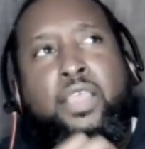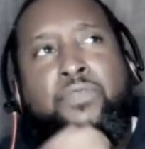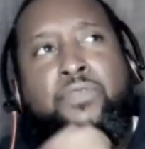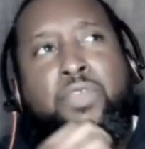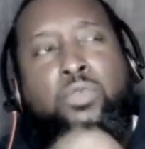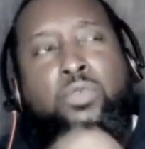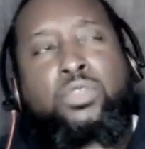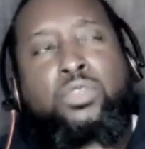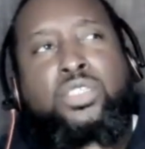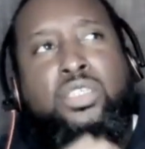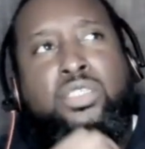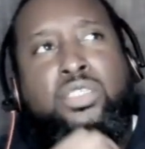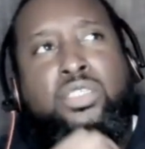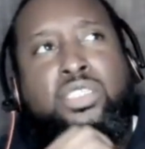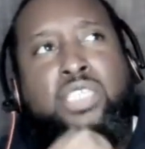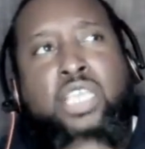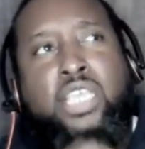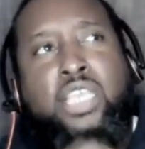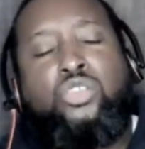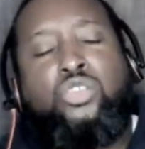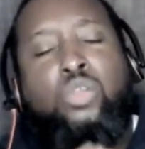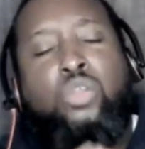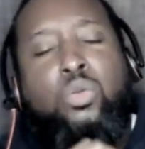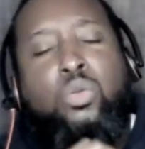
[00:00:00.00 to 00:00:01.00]
if it was just
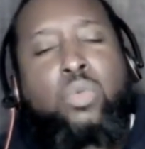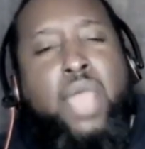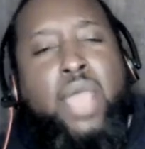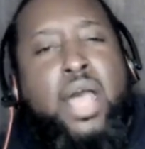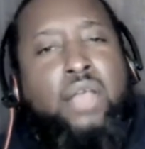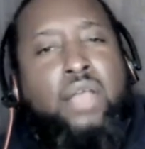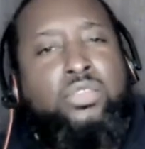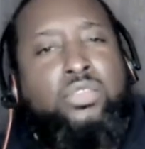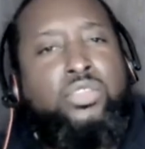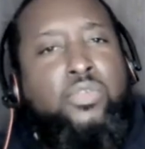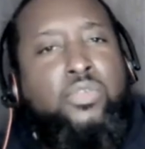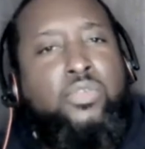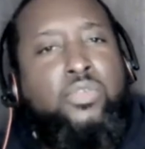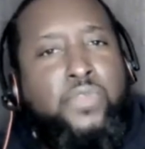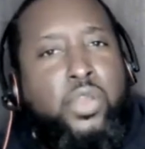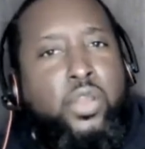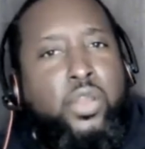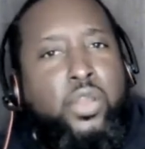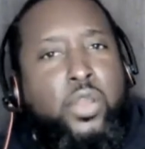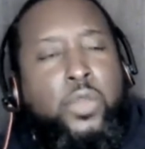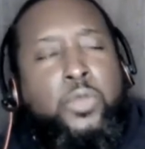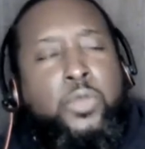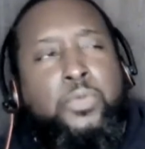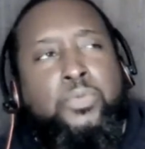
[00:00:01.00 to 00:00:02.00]
sexual arousal
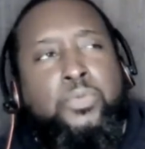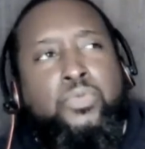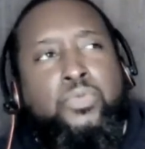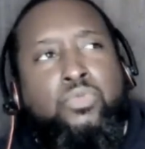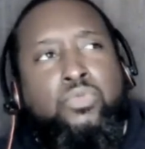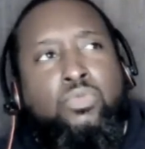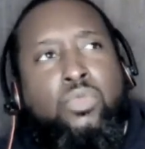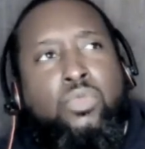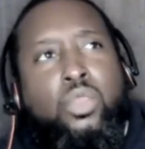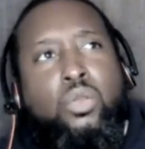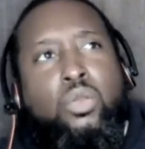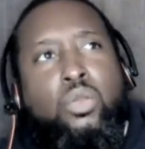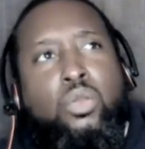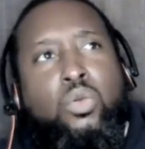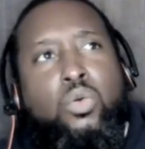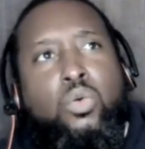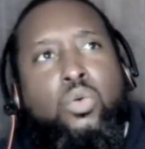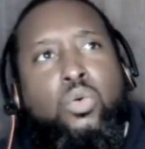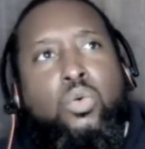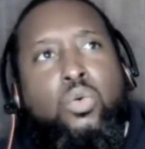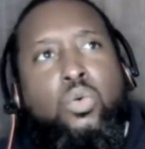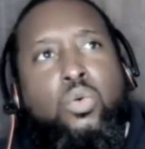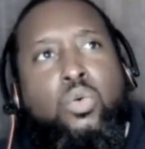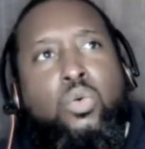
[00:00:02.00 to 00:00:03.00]
for her,
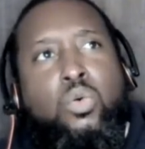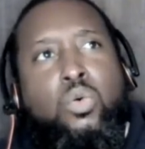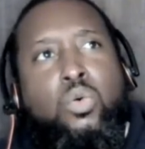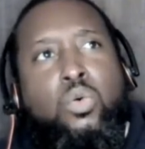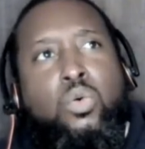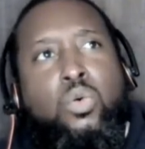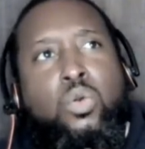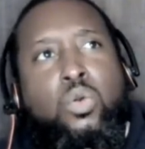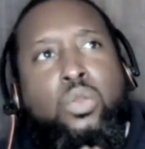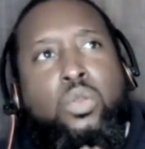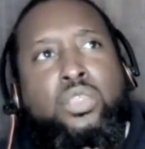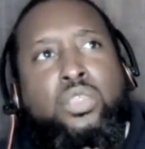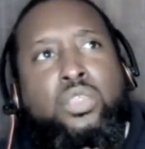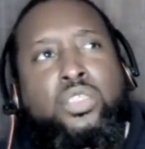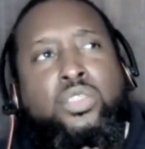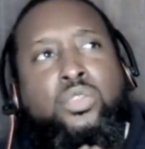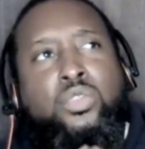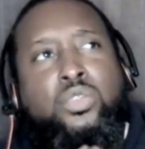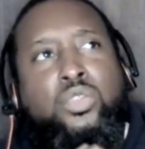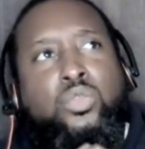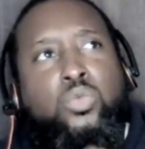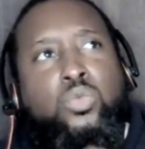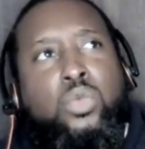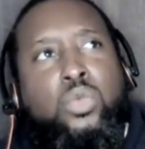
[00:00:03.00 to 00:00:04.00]
or
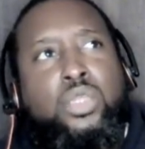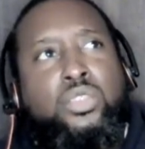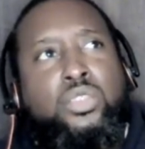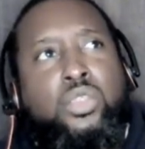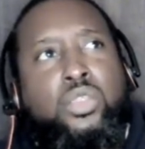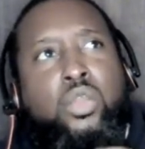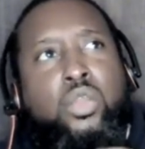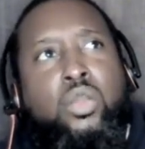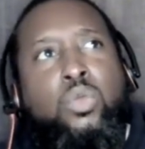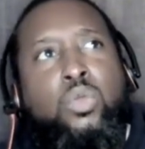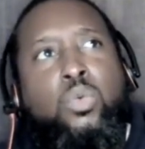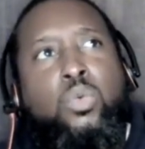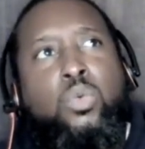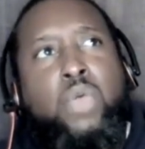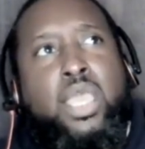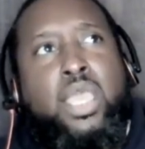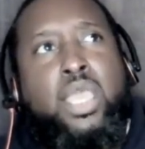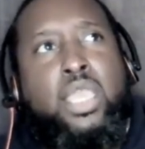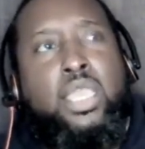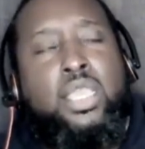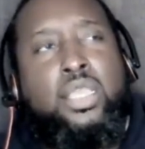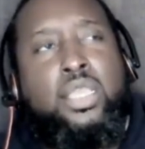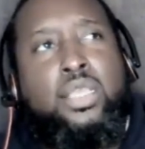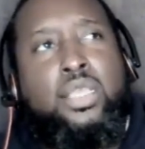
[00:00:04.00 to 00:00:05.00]
this was her
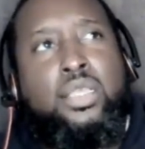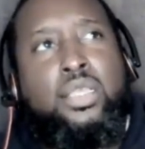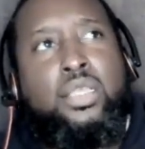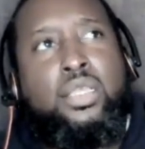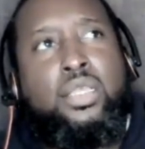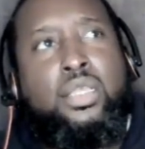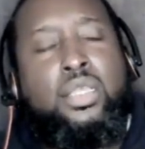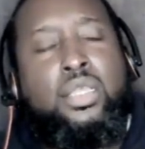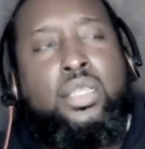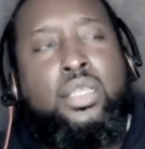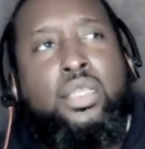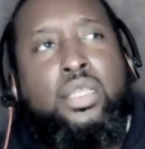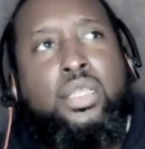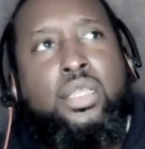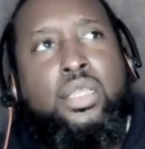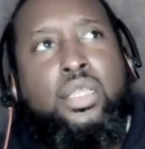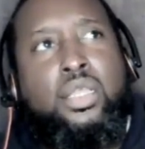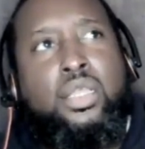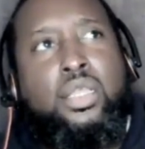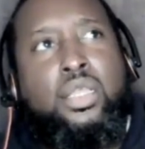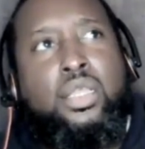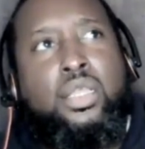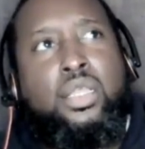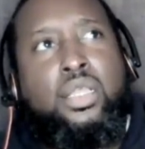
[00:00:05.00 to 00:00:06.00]
way
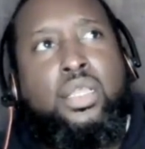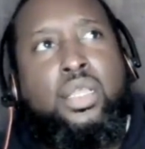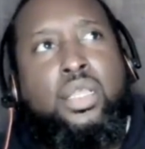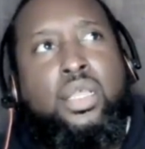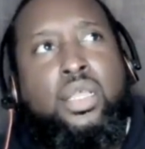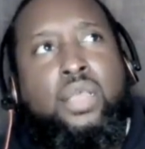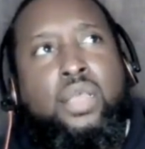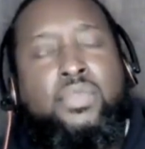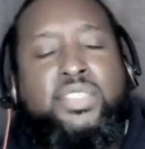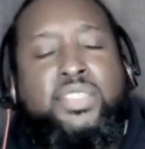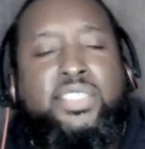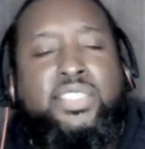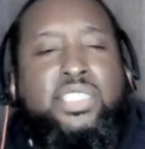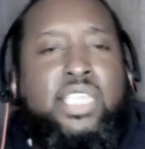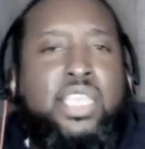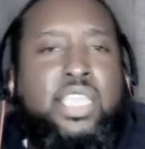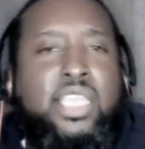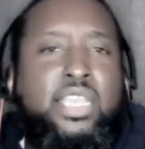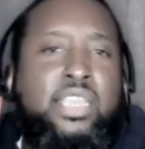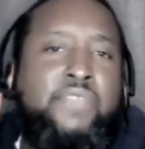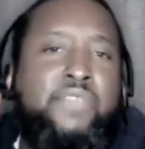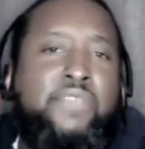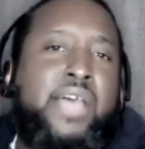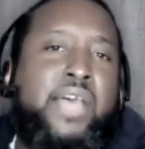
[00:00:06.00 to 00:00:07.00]
of
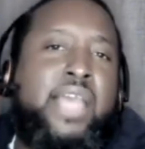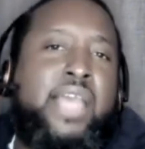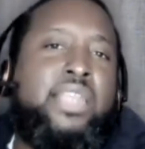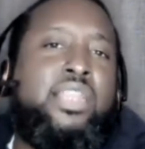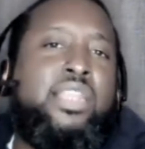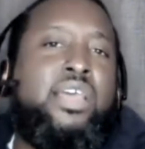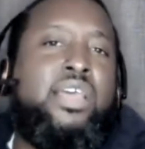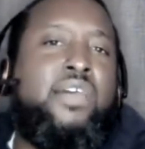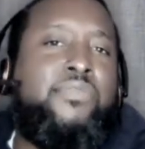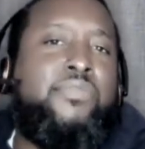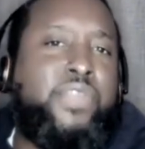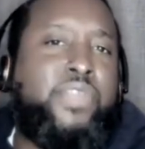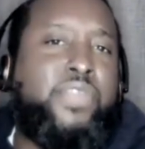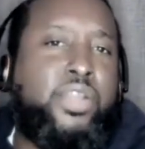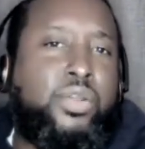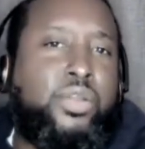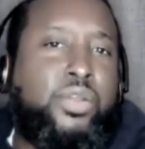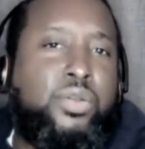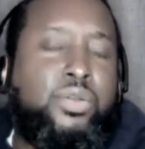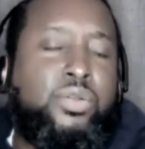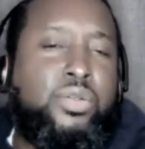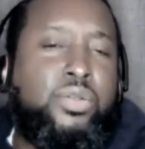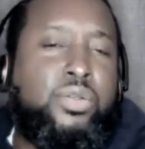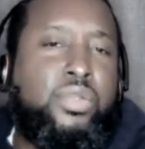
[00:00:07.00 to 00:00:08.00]
seeing if I loved
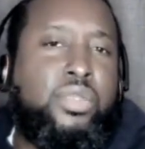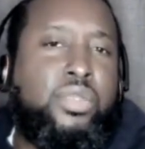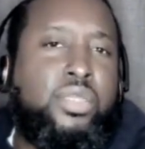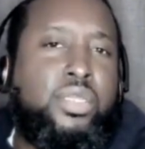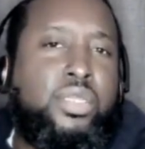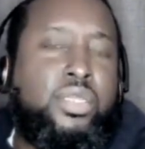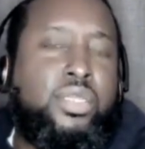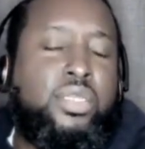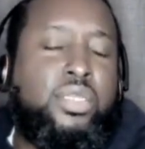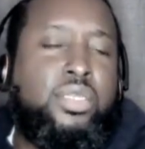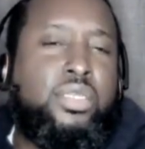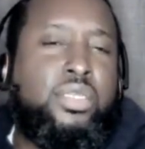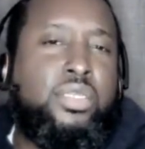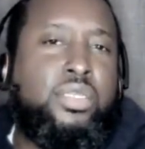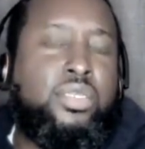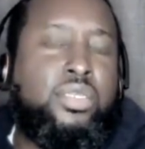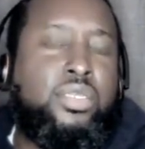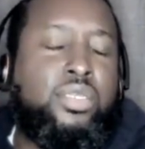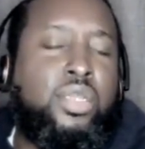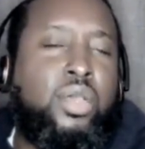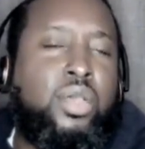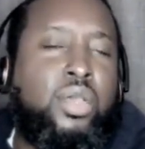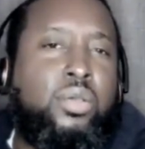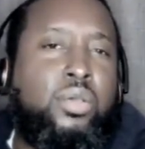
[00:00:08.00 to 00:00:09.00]
her.
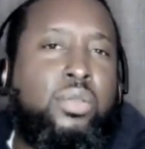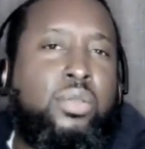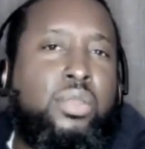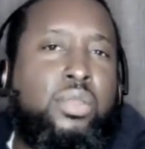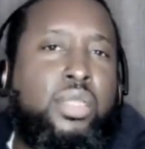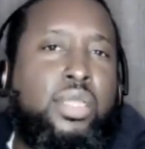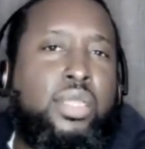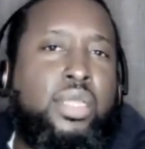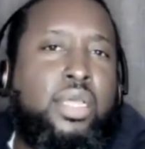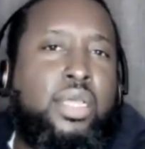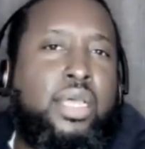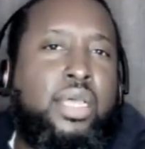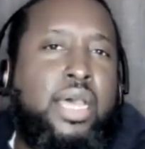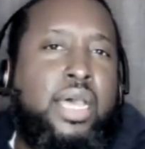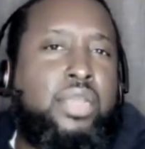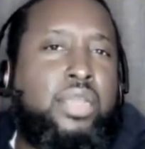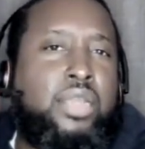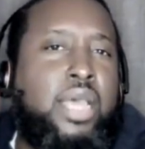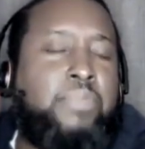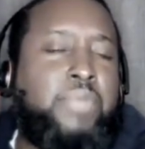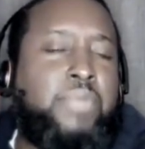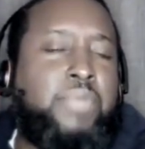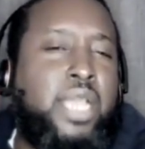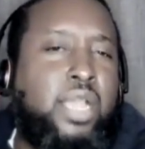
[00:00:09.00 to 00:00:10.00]
You know, uh, I,
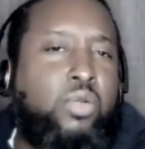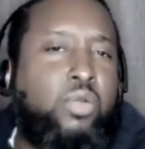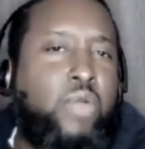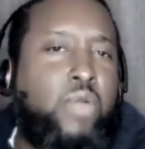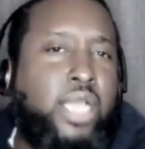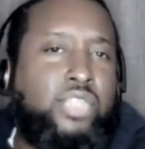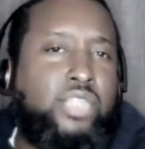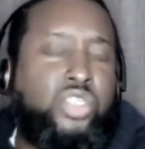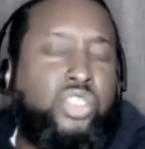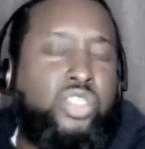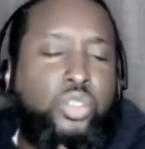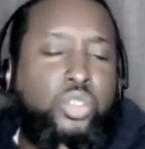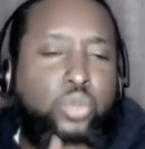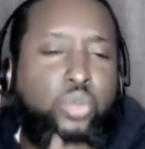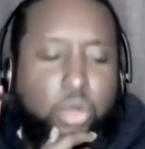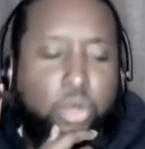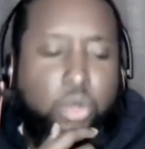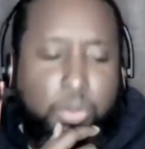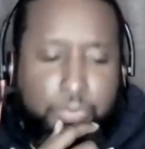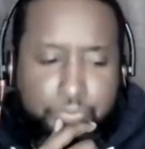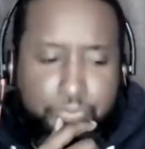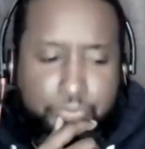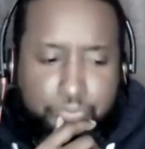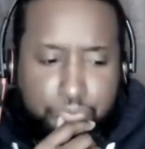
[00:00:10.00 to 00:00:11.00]
I'm not quite
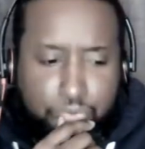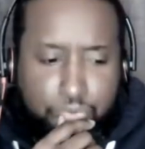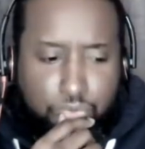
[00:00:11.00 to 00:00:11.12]
sure.